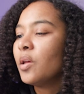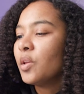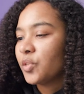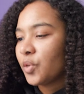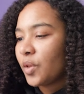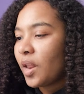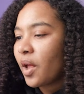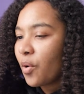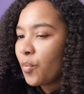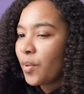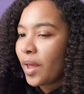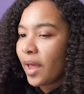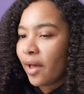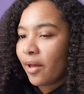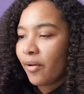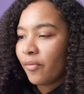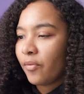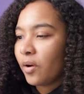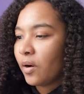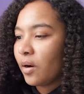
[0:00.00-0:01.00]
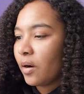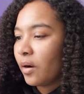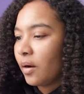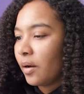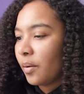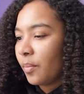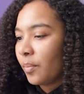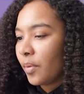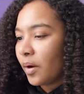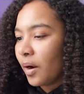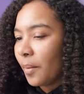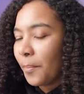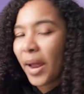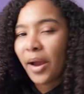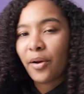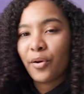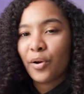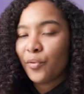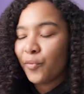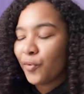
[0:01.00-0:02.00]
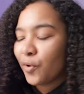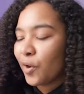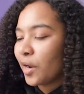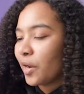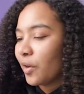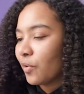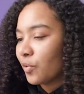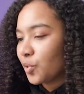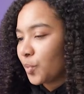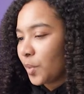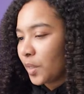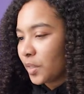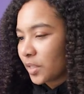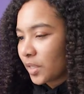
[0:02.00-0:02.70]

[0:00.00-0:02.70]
So now we have our background for our hero. So we can